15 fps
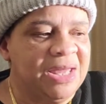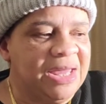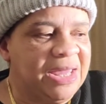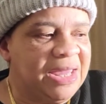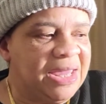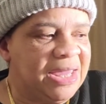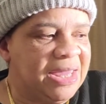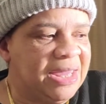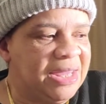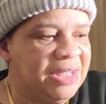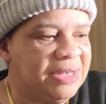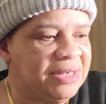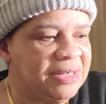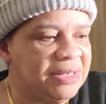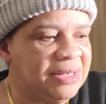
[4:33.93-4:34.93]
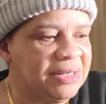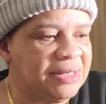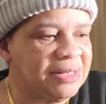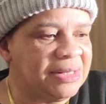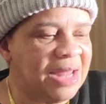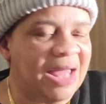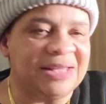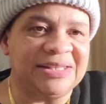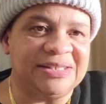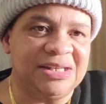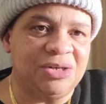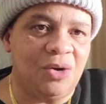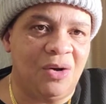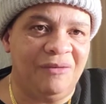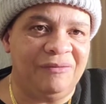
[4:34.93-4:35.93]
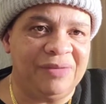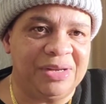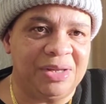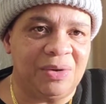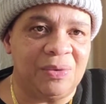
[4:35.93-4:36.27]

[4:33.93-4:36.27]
and I seen the whole video.